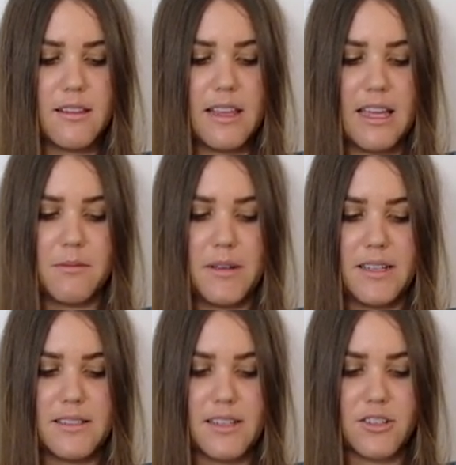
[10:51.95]
the
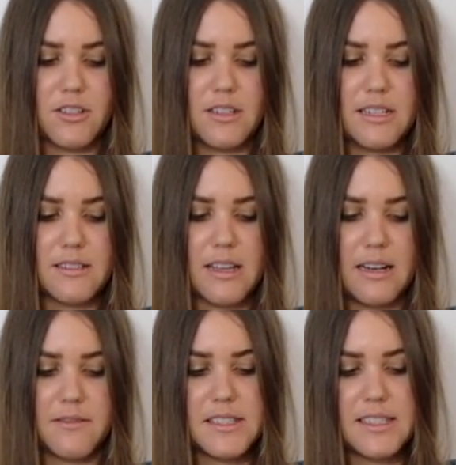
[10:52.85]
headband section is
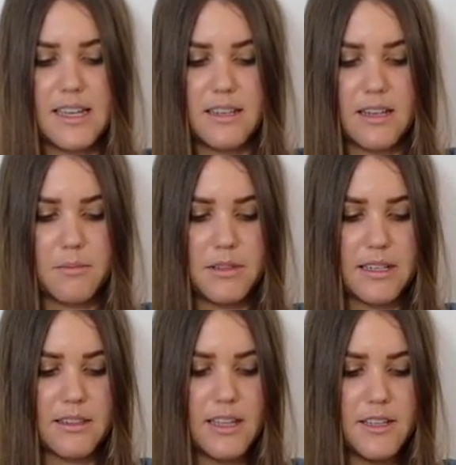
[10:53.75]
kind of standing up
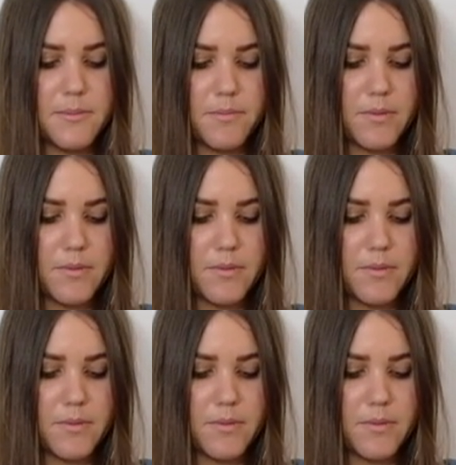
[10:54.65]
like that.